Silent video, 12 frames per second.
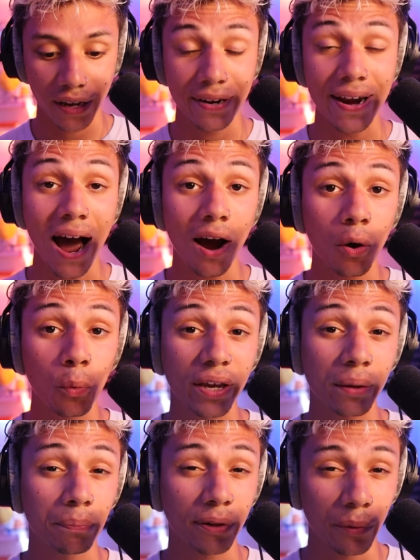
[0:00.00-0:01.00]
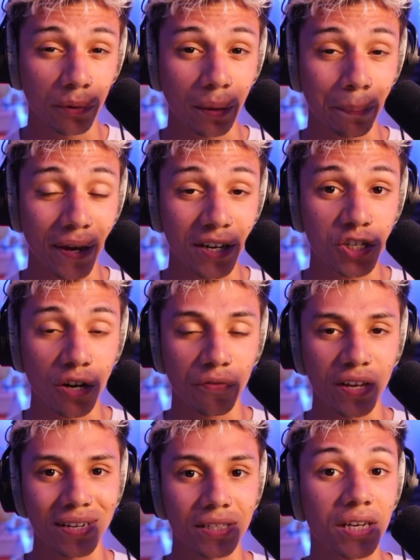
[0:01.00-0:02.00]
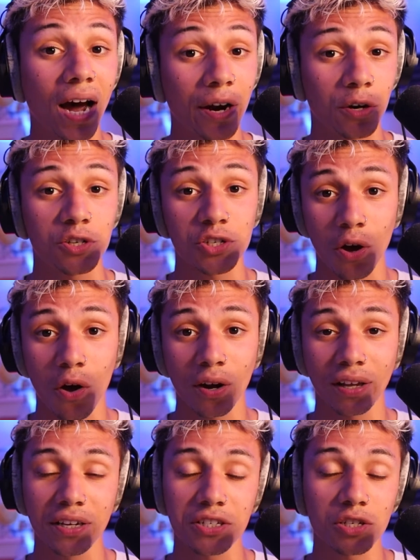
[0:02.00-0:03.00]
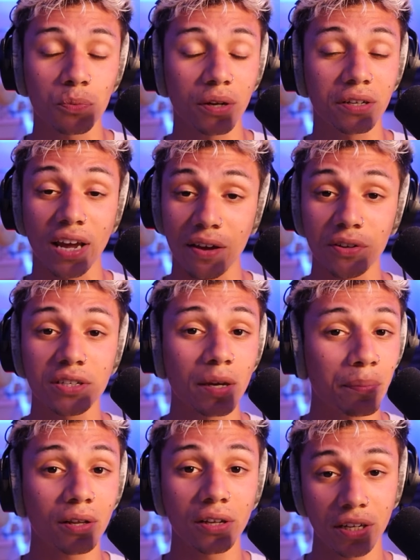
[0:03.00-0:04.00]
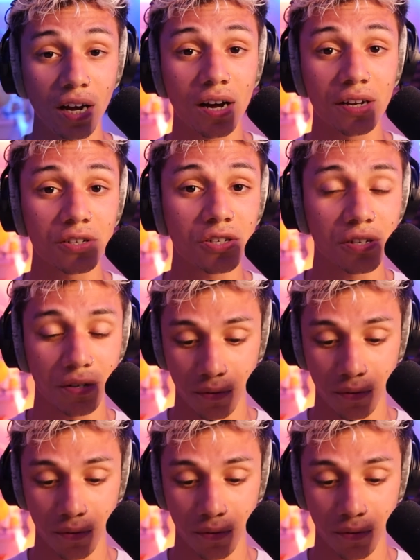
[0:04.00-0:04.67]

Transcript: And now we can play with the pitch of the entire song. And this is what David typically does.